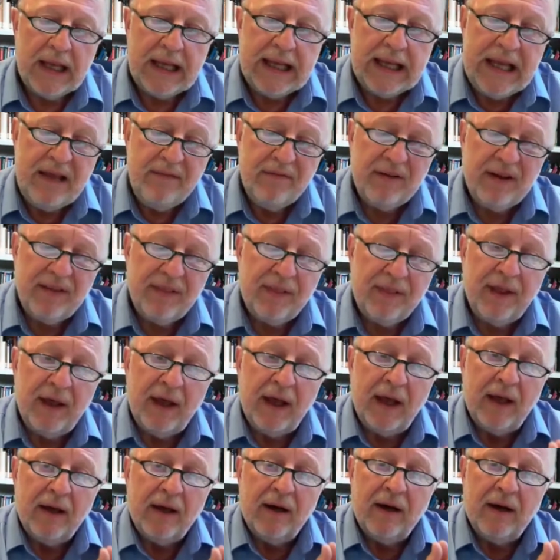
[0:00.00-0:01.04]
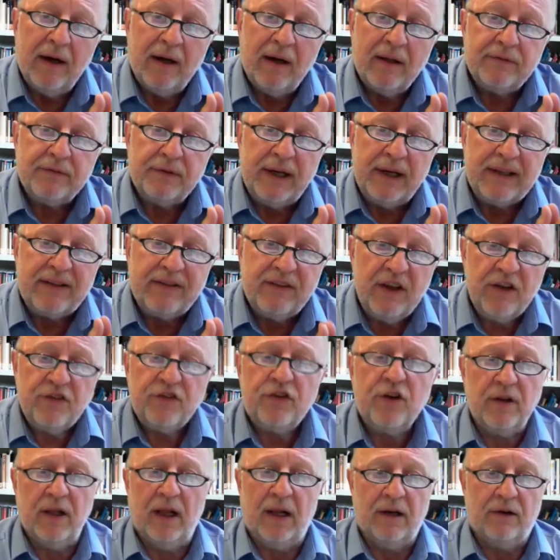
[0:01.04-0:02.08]
even the
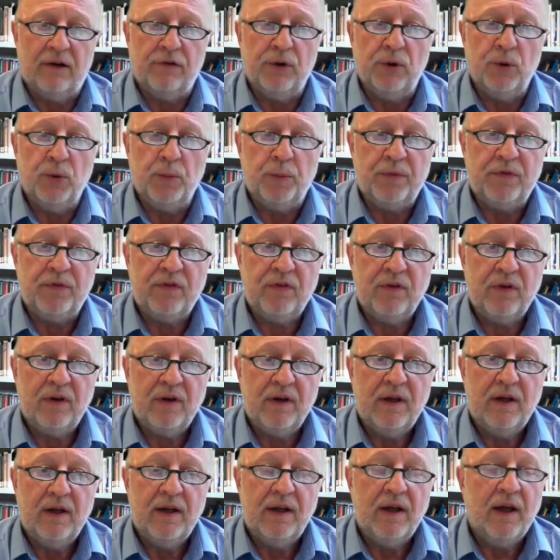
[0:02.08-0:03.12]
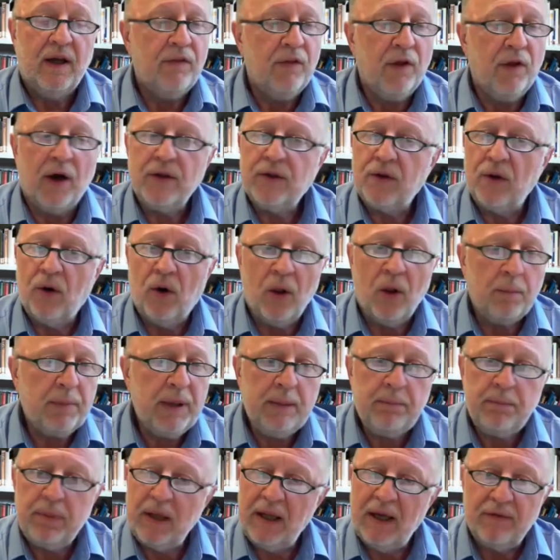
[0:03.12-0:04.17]
traditional groups, not all
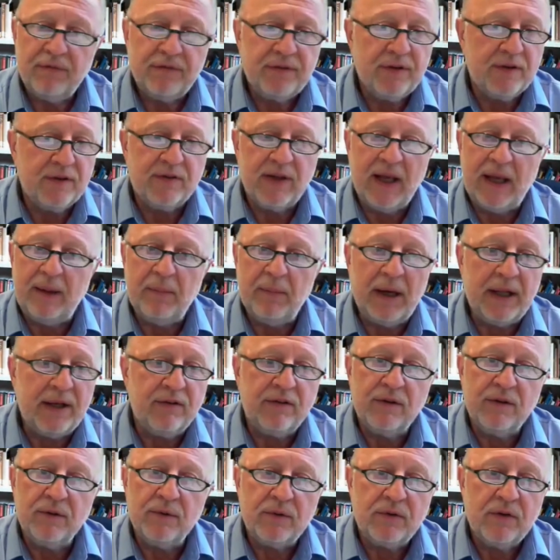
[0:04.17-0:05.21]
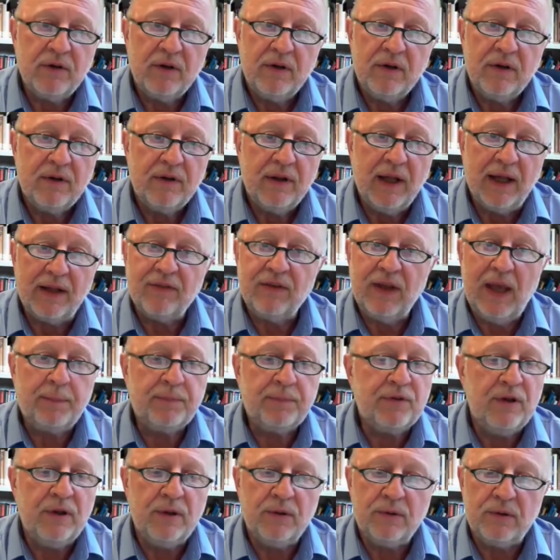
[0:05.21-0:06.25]
people have the same attitude. That's
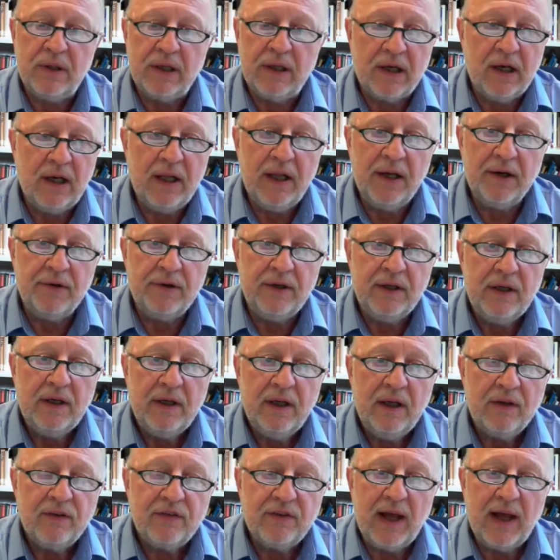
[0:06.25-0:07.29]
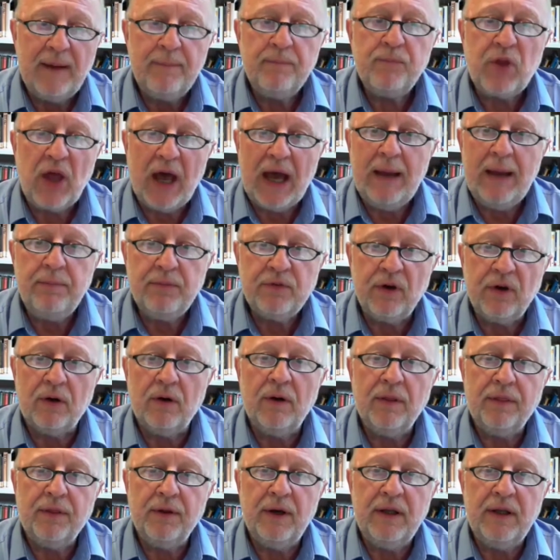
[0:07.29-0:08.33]
absolutely clear. Sometimes
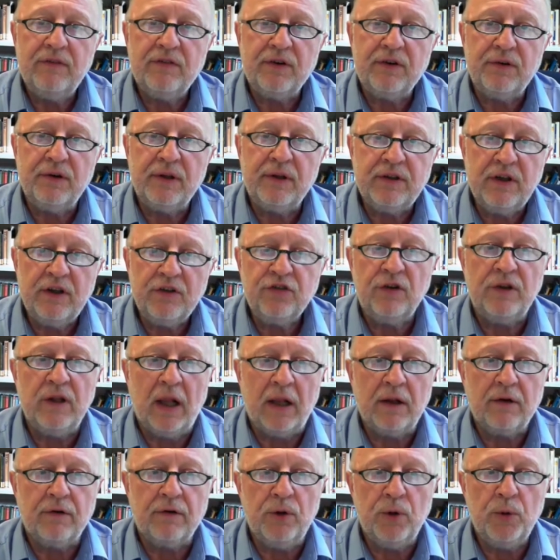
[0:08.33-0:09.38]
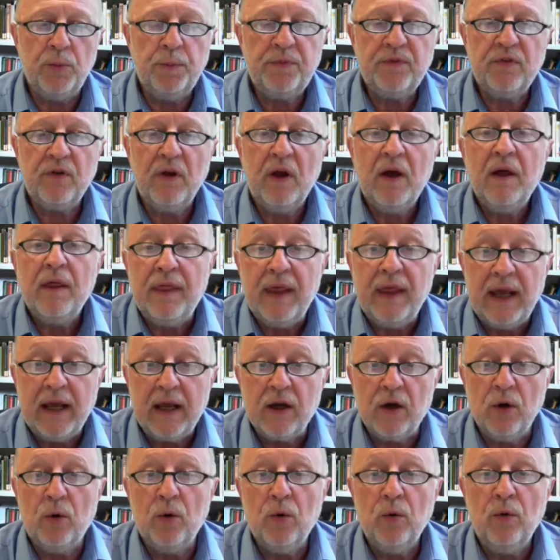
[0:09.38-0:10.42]
also in traditional groups, they
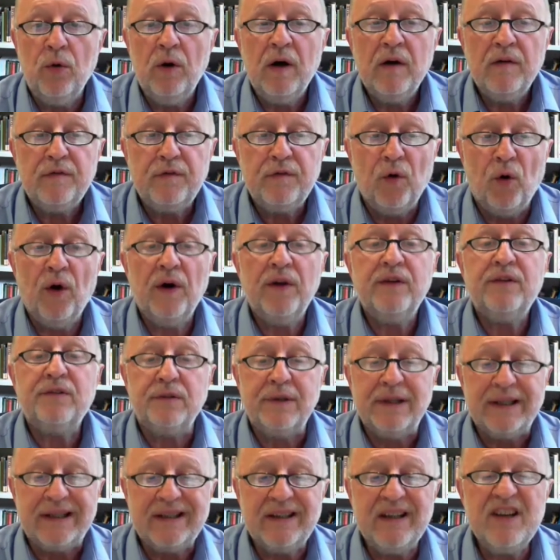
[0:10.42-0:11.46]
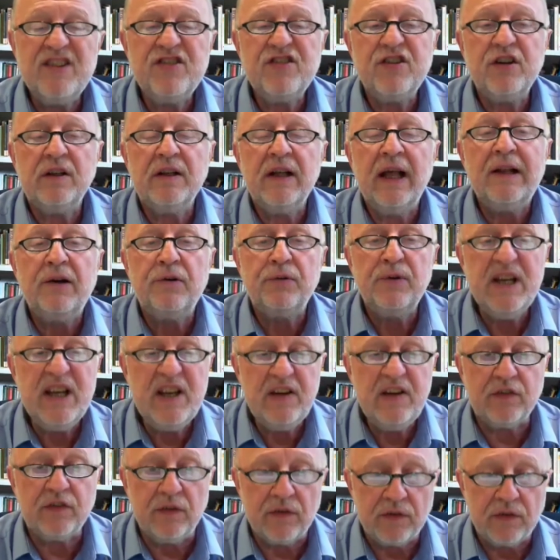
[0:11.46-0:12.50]
go for traditional
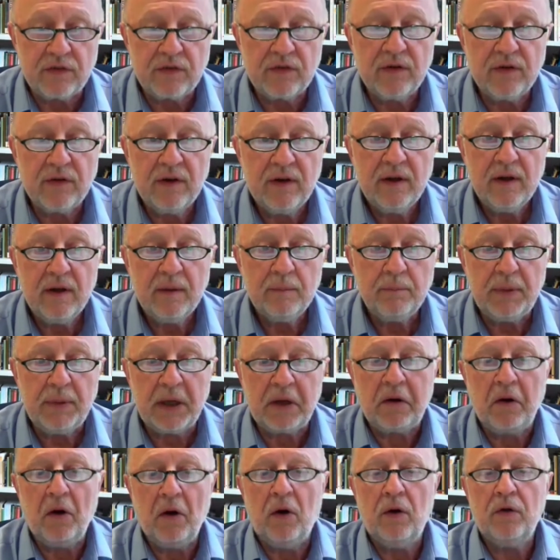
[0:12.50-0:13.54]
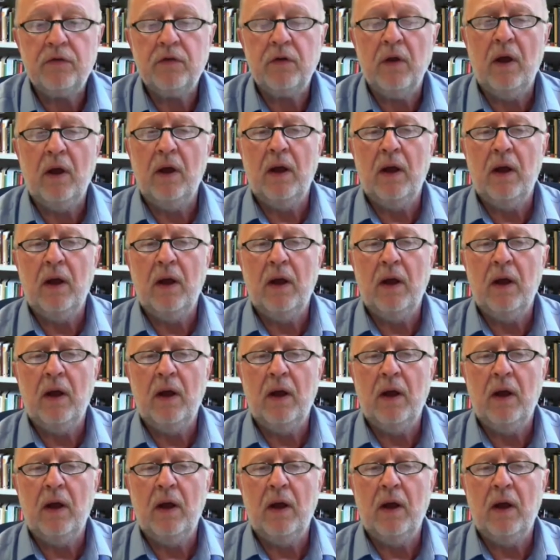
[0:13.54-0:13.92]
reasons, because